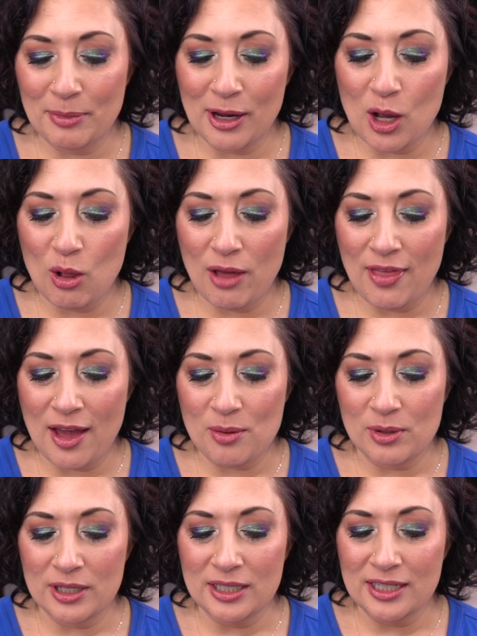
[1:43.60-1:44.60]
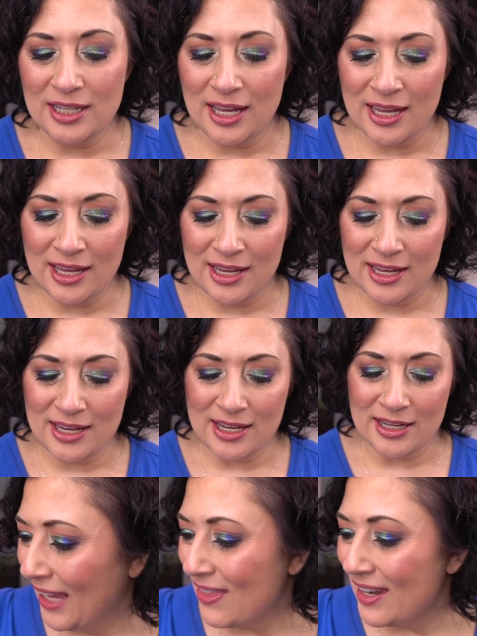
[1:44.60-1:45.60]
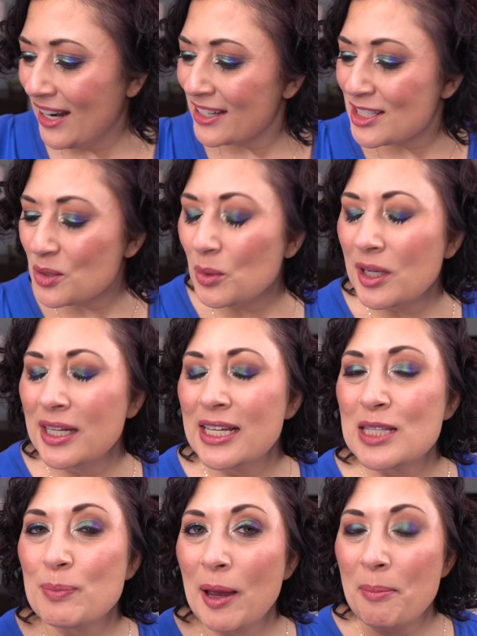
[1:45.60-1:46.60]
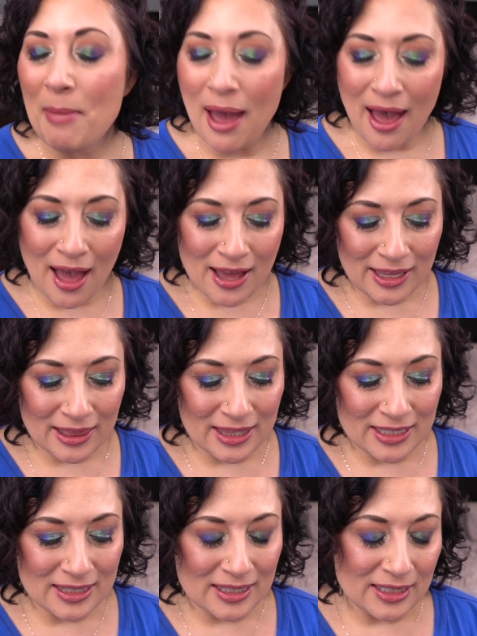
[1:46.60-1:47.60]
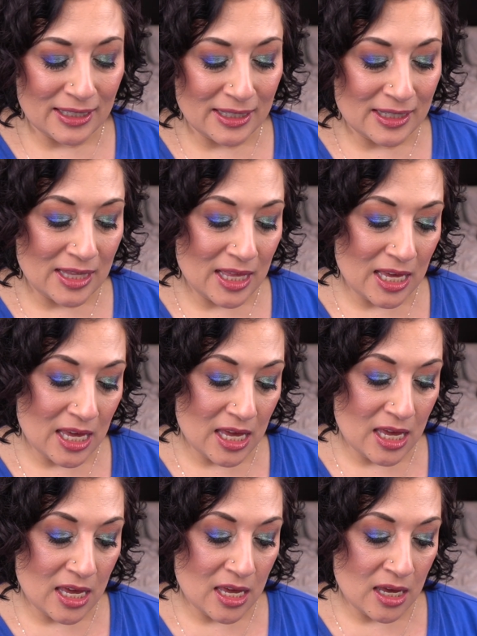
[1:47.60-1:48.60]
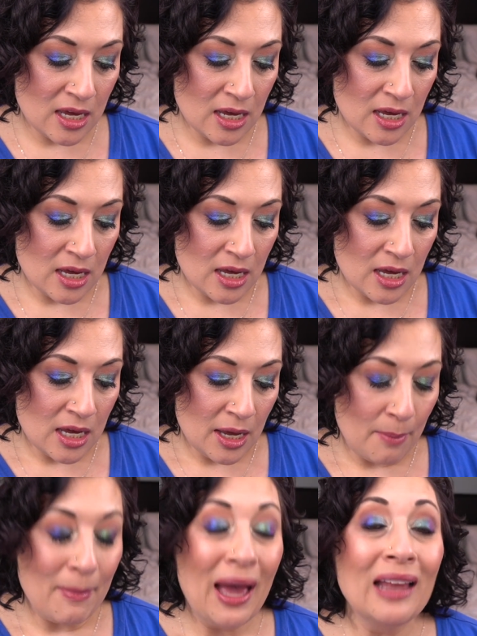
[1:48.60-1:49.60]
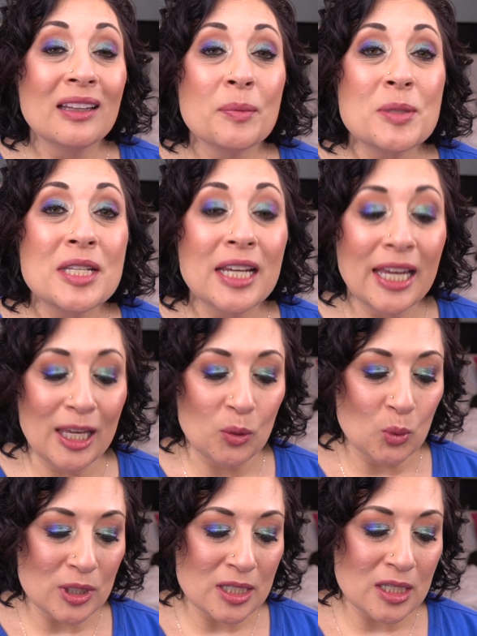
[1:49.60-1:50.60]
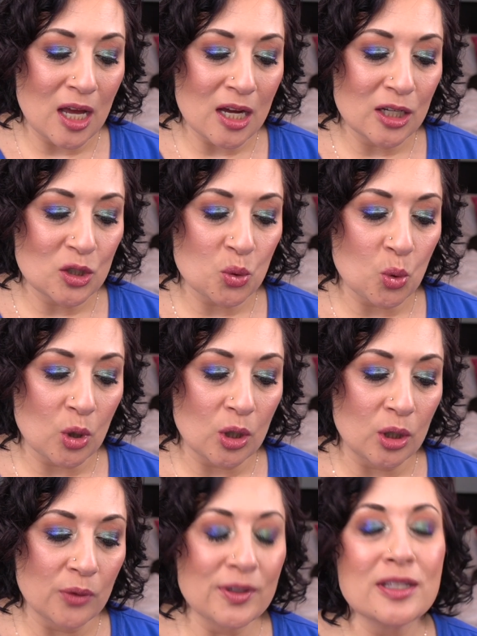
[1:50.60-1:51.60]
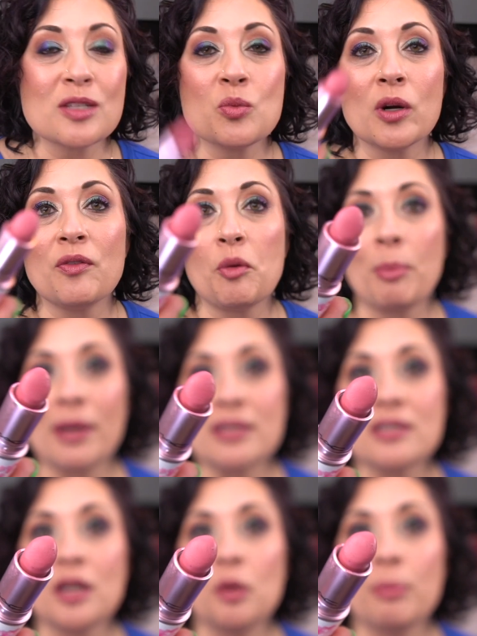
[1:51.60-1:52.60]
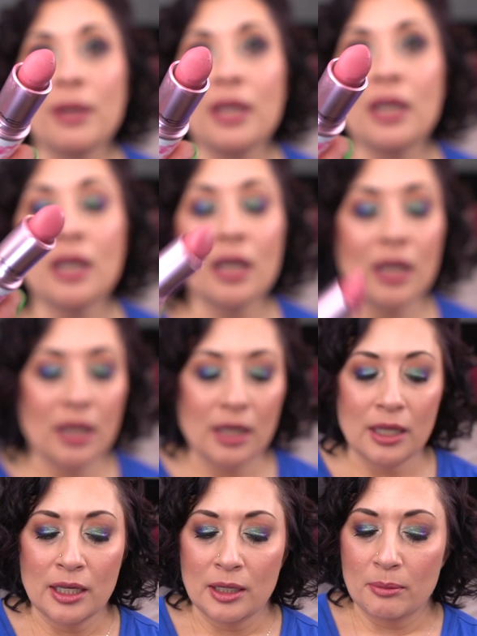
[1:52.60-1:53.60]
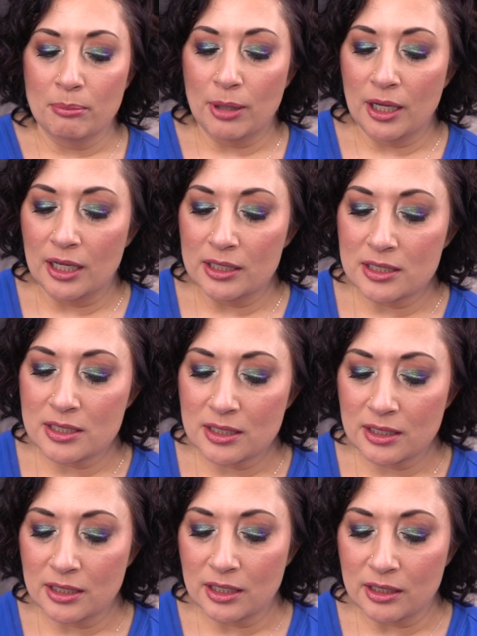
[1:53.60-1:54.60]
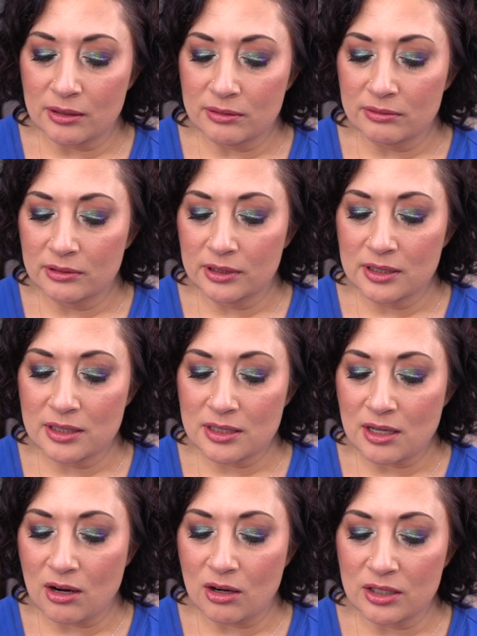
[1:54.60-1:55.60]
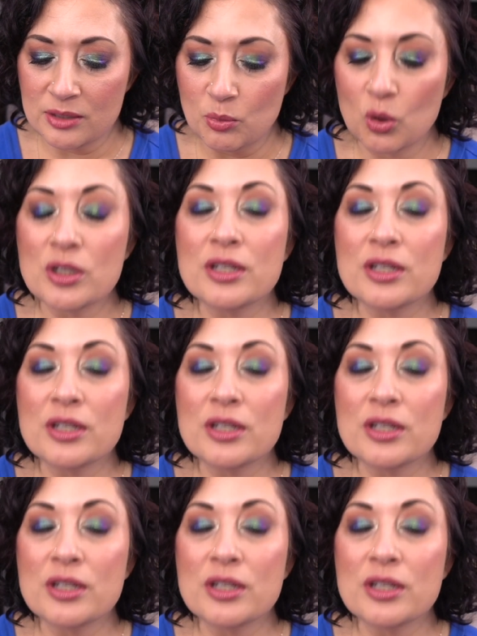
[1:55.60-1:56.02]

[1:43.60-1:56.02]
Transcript: my goal on that one. Yay. And the next one is by MAC. This is the Matte Lipstick in Wasaga Twirl. This is more of a pastel pink. But, you know, it's hard, more